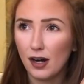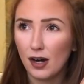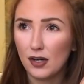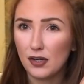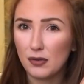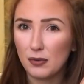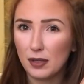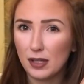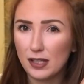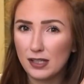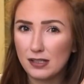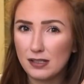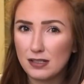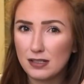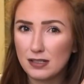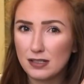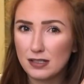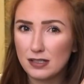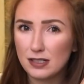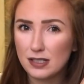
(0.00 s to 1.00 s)
are you really
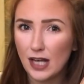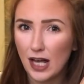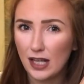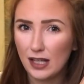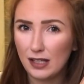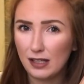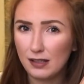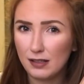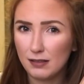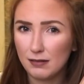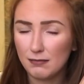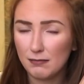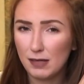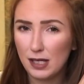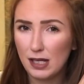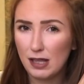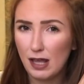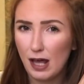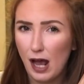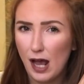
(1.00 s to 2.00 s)
telling
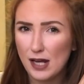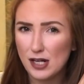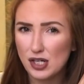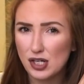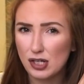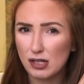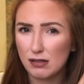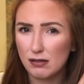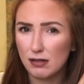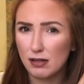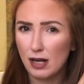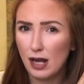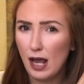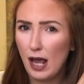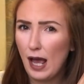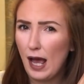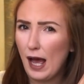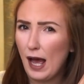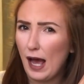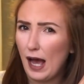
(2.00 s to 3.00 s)
me that I should
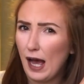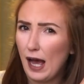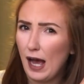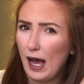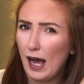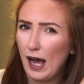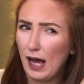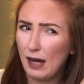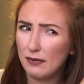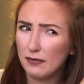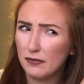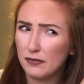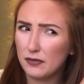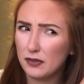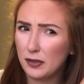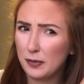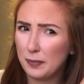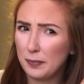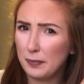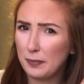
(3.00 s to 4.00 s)
have
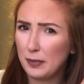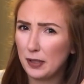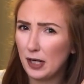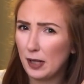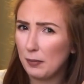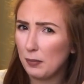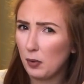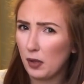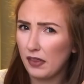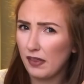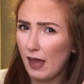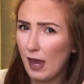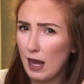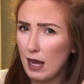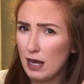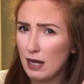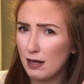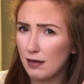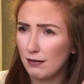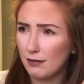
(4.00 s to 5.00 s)
to put up with
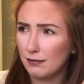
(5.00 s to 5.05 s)
hate.